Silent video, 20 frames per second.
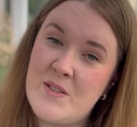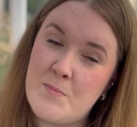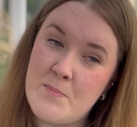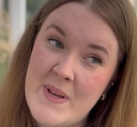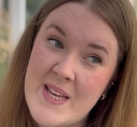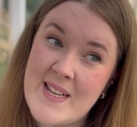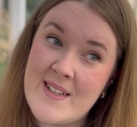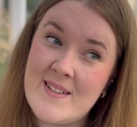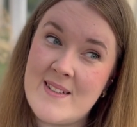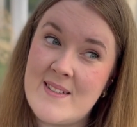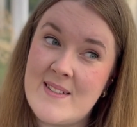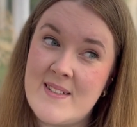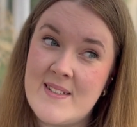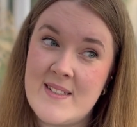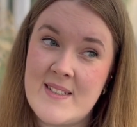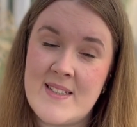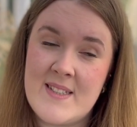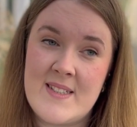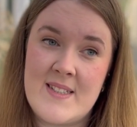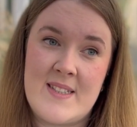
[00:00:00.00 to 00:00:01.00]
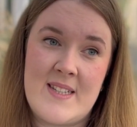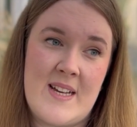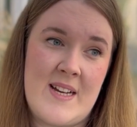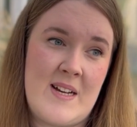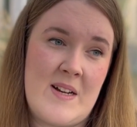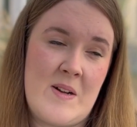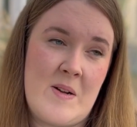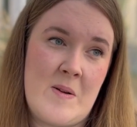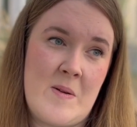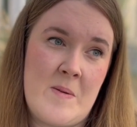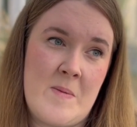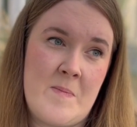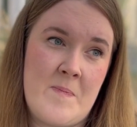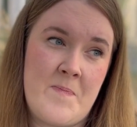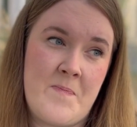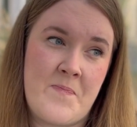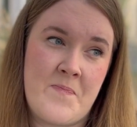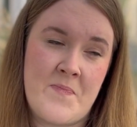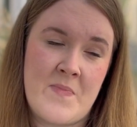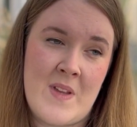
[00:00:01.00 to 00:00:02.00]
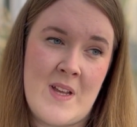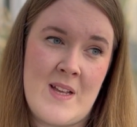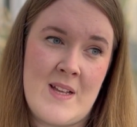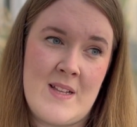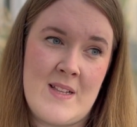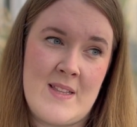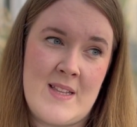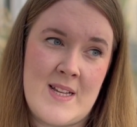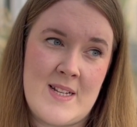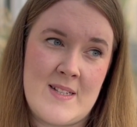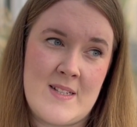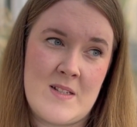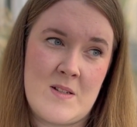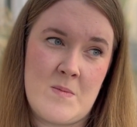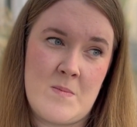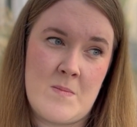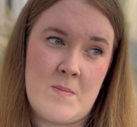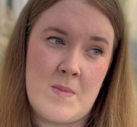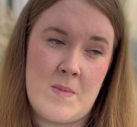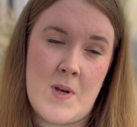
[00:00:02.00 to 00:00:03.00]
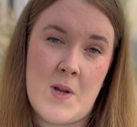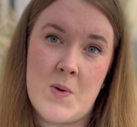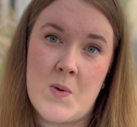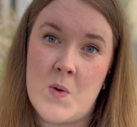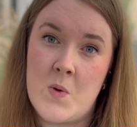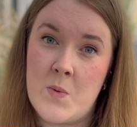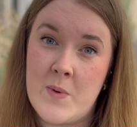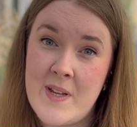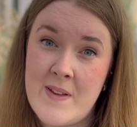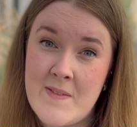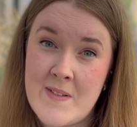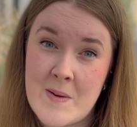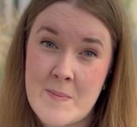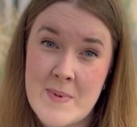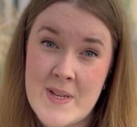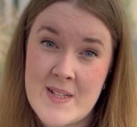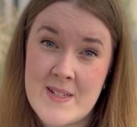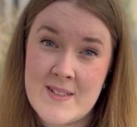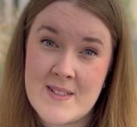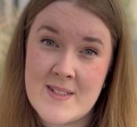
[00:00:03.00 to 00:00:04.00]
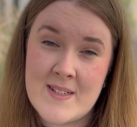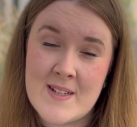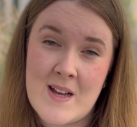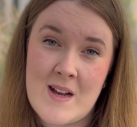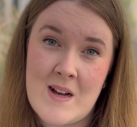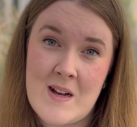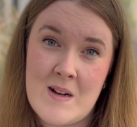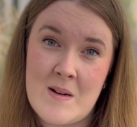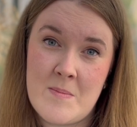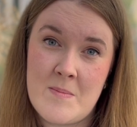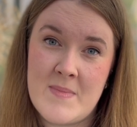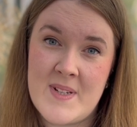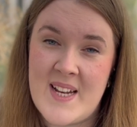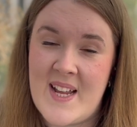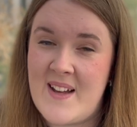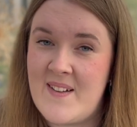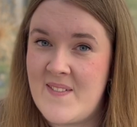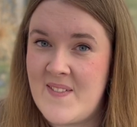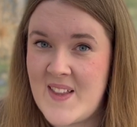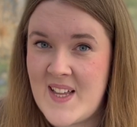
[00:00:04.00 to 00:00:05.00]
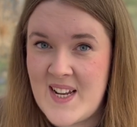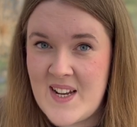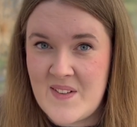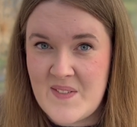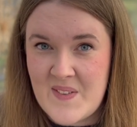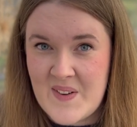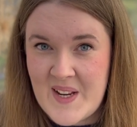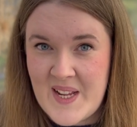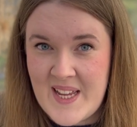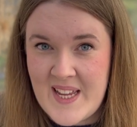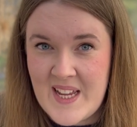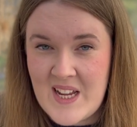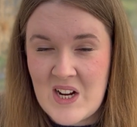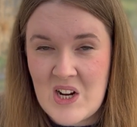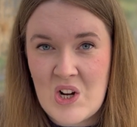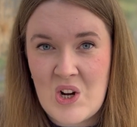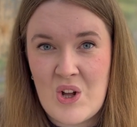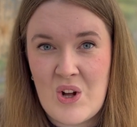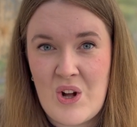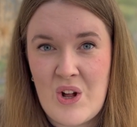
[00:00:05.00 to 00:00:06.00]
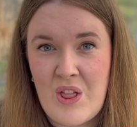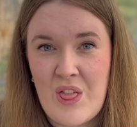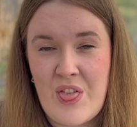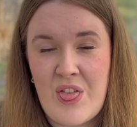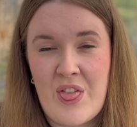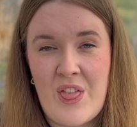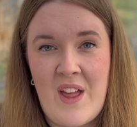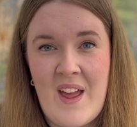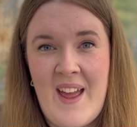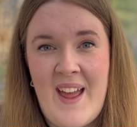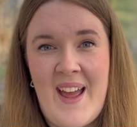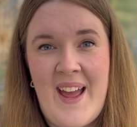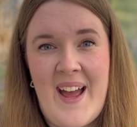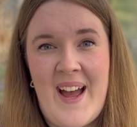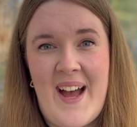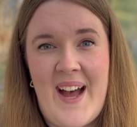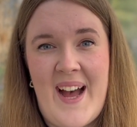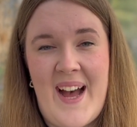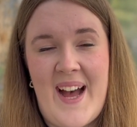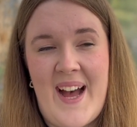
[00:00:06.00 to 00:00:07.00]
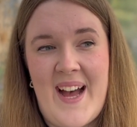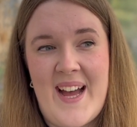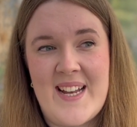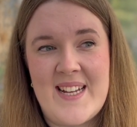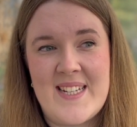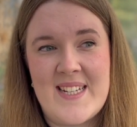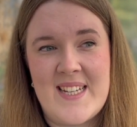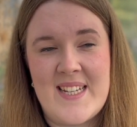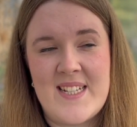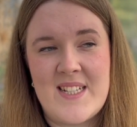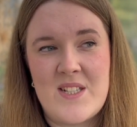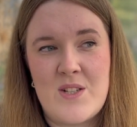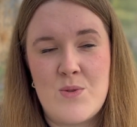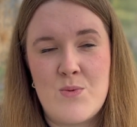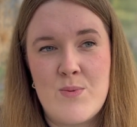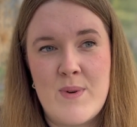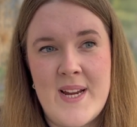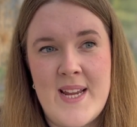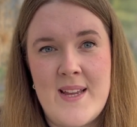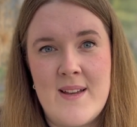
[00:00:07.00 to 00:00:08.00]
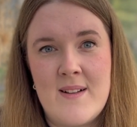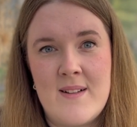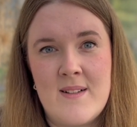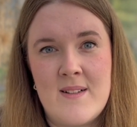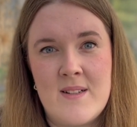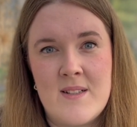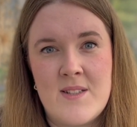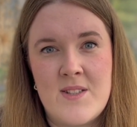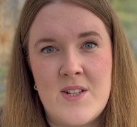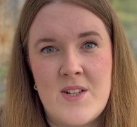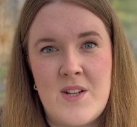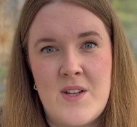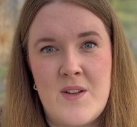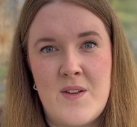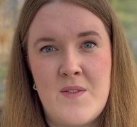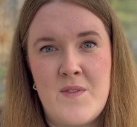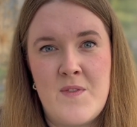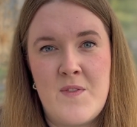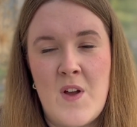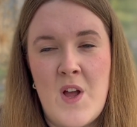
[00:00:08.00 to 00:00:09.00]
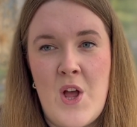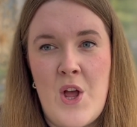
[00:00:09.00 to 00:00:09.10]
mills. There's some local weaving mills come and have their lovely cloth, and it's a real sort of